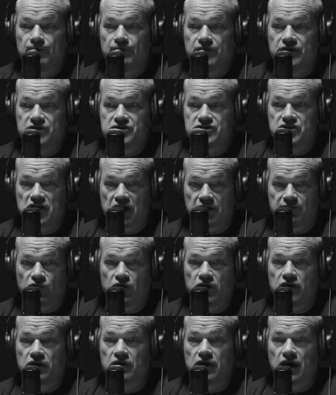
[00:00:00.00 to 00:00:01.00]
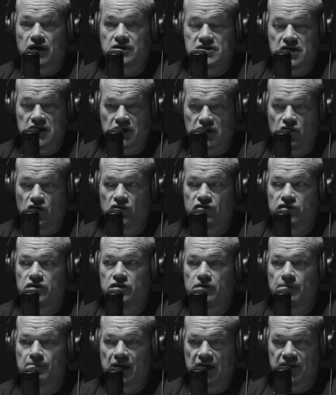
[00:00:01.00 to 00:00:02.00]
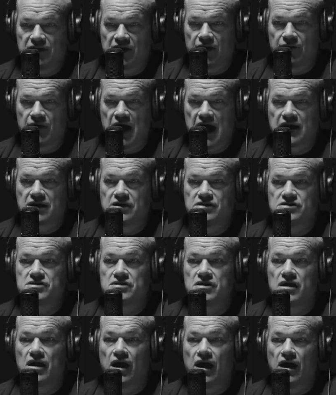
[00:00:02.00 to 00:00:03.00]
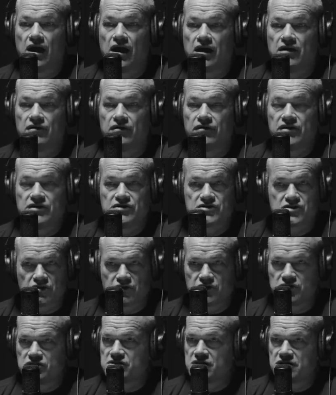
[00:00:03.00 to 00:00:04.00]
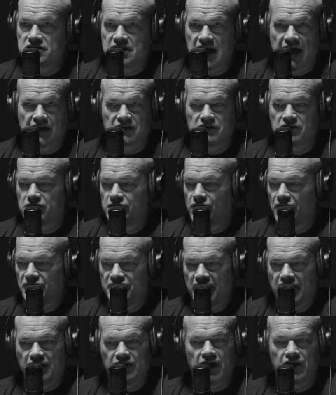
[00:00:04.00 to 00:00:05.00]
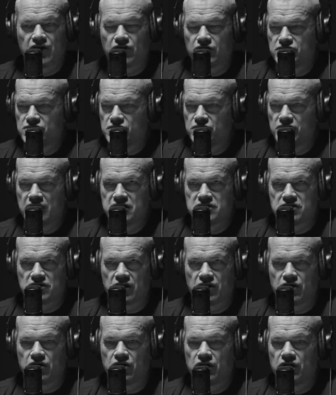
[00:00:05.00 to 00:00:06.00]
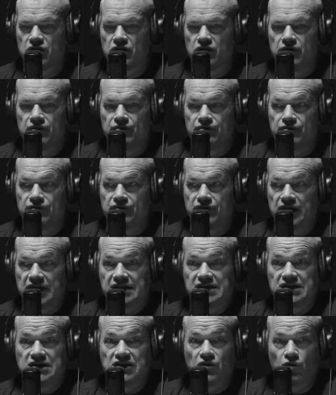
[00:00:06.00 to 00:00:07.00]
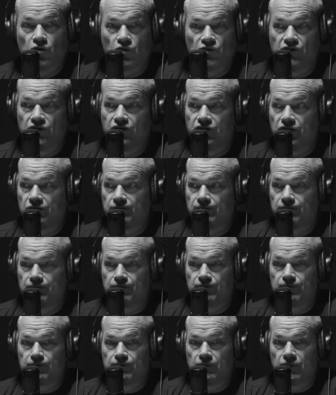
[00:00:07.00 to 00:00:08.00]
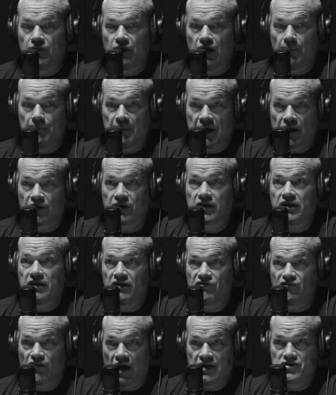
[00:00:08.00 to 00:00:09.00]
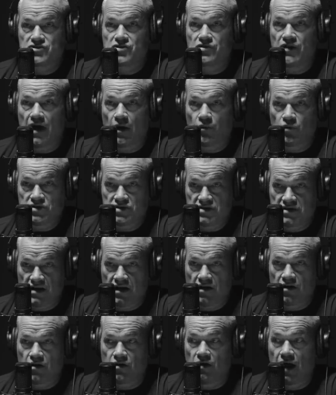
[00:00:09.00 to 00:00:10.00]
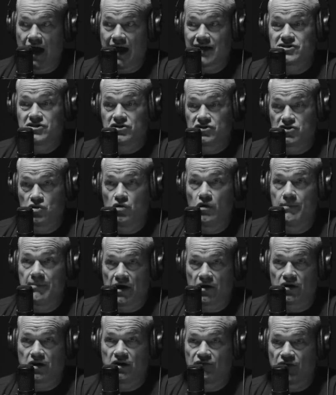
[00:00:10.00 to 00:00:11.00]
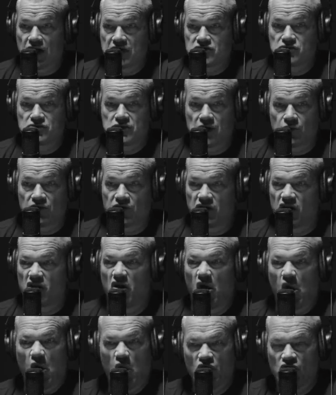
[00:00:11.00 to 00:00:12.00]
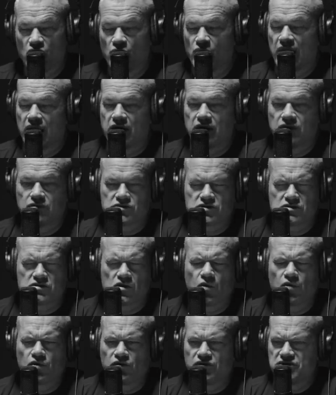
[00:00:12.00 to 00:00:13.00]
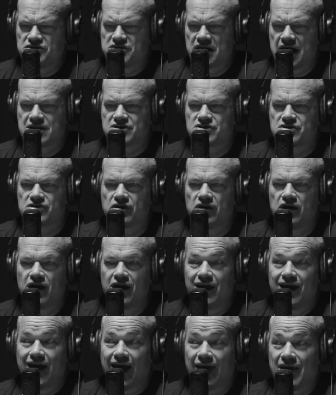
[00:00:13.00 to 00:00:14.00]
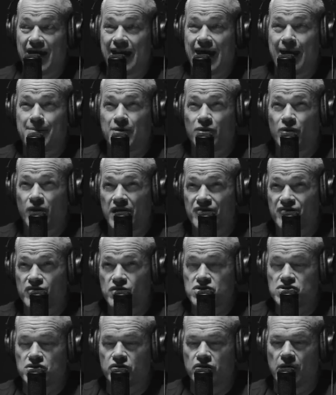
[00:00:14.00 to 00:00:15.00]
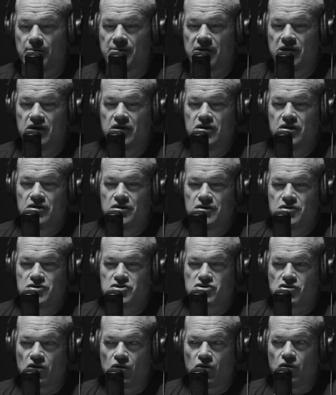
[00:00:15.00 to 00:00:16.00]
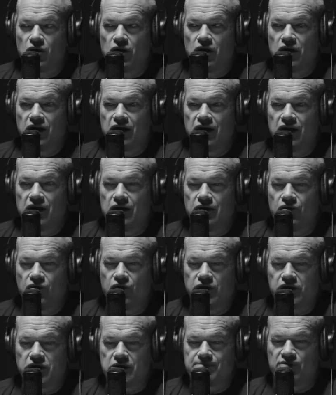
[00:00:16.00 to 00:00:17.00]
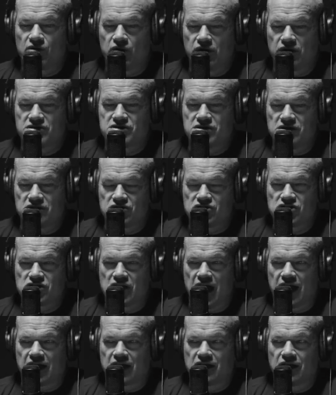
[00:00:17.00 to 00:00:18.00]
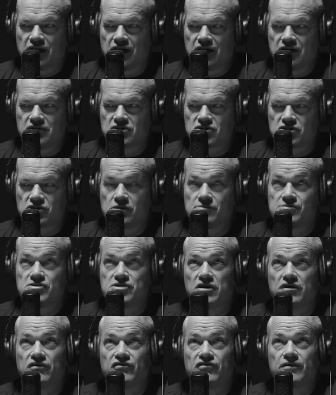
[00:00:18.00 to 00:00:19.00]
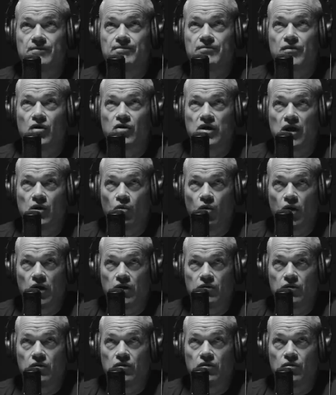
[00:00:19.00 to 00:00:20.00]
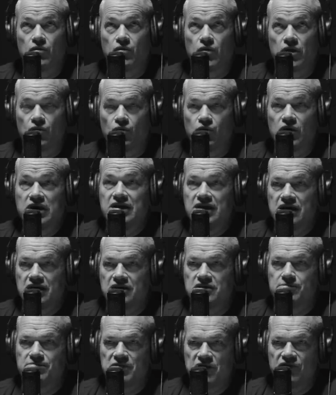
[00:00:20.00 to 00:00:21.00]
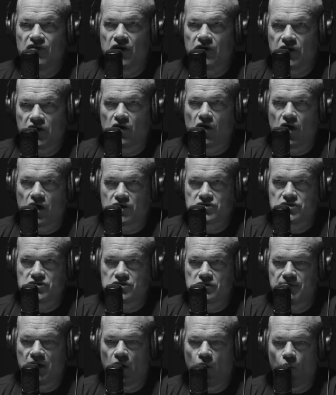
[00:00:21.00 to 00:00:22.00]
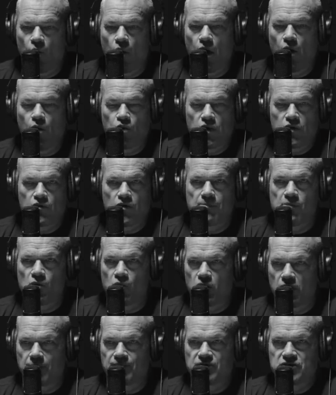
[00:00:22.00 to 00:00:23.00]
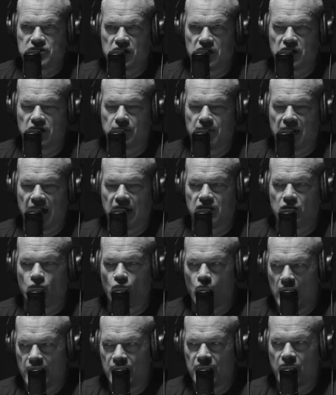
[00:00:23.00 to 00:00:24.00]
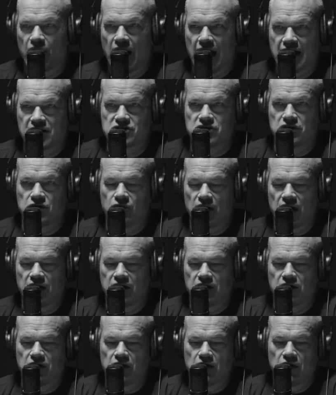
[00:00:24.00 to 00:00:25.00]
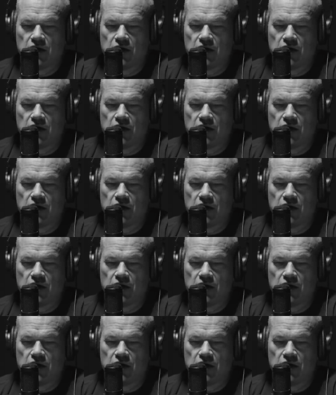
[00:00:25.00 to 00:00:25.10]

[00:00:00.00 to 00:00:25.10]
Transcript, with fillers: This checkpoint got taken over by the Iraqis, and the insurgents attacked it a day later, two days later. They killed the American advisor that was there, actually two American advisors that were there, overran. It was total disaster. And that happened when I first showed up. So it really put us in check in terms of okay, what do we need to be very cautious about what we report up the chain of command and when they're actually ready.